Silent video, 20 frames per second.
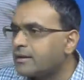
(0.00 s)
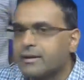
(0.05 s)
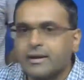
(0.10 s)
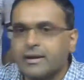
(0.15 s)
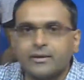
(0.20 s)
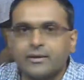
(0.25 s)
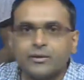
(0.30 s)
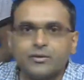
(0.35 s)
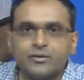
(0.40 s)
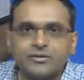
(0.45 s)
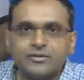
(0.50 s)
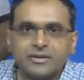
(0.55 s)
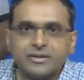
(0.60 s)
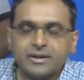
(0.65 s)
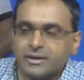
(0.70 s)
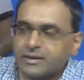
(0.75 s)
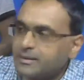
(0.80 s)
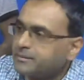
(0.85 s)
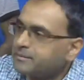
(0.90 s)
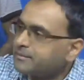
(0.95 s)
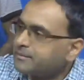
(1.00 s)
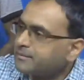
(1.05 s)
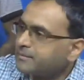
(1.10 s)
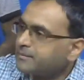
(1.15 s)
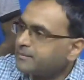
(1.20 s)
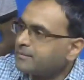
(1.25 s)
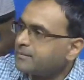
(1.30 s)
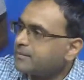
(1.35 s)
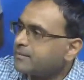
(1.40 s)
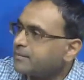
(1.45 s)
Can you see him?
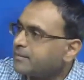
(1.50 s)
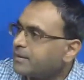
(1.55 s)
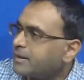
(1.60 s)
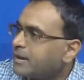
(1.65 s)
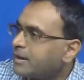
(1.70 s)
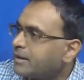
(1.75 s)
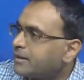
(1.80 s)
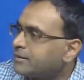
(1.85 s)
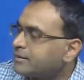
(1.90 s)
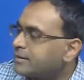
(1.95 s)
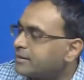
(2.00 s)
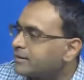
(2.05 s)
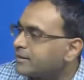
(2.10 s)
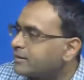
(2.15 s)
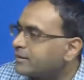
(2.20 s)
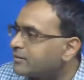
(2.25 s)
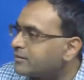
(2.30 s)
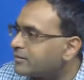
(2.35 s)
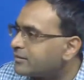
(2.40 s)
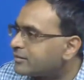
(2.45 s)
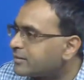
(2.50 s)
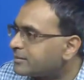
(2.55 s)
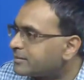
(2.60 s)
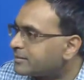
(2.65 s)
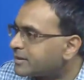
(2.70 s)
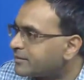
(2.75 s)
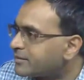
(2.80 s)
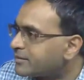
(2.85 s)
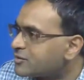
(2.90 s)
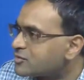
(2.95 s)
I think this is
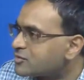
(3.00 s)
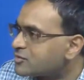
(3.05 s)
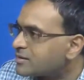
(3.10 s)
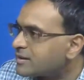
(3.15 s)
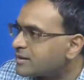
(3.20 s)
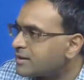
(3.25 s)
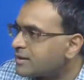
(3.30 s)
something which.